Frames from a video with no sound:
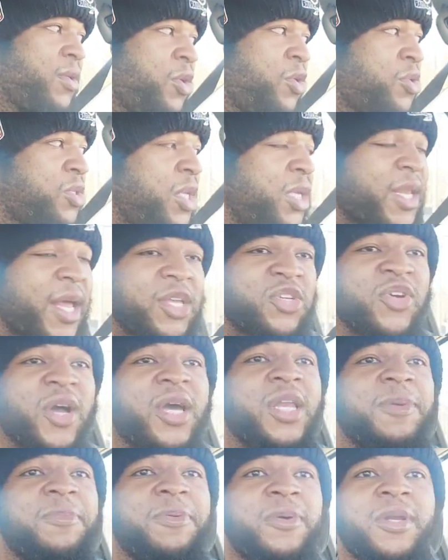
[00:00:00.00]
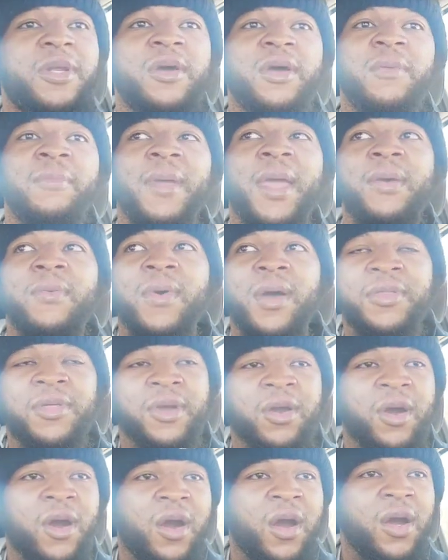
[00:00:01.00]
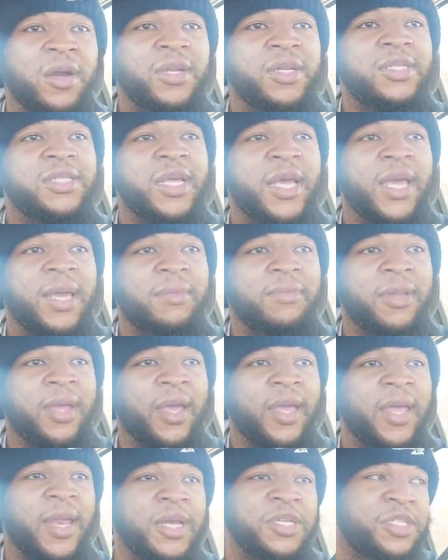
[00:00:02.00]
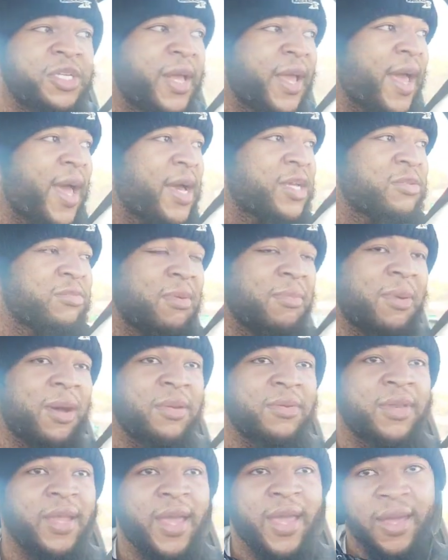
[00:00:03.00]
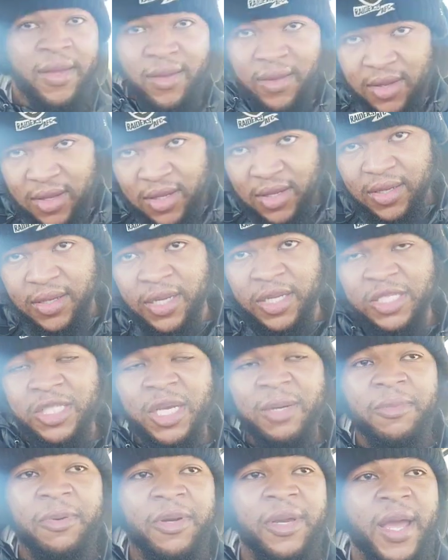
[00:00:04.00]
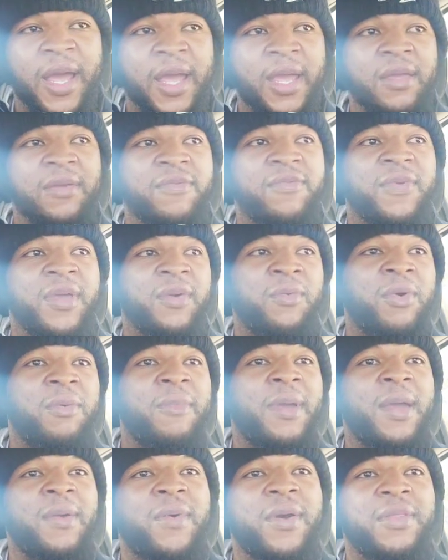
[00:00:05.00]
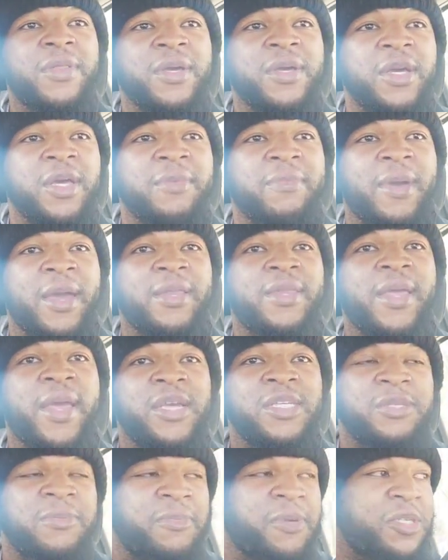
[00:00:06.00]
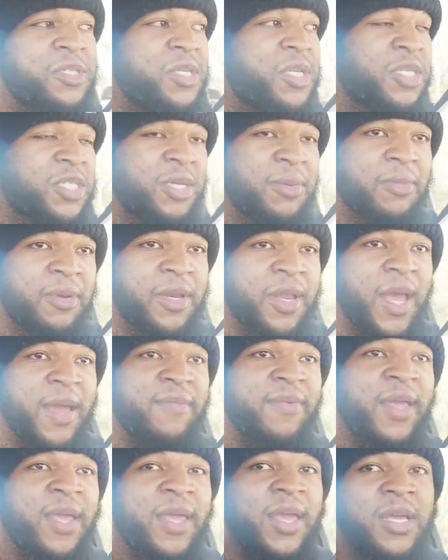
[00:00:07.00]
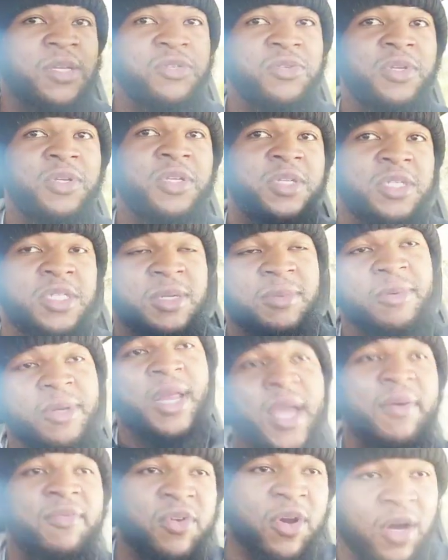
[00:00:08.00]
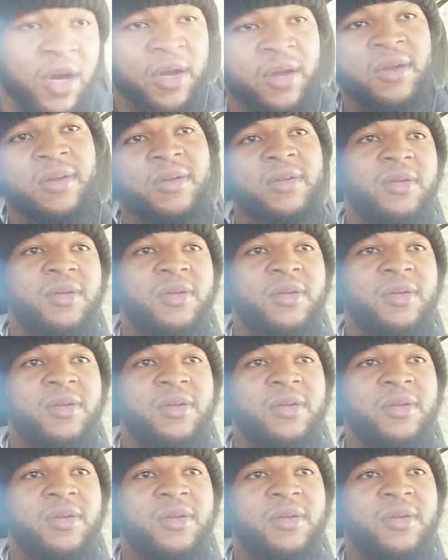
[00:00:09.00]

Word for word: you see, they tried to put a Mayweather card the same day, and I should have asked him about that. December 9th, and when Mayweather couldn't make the exhibition December 9th, they canceled the December 9th card.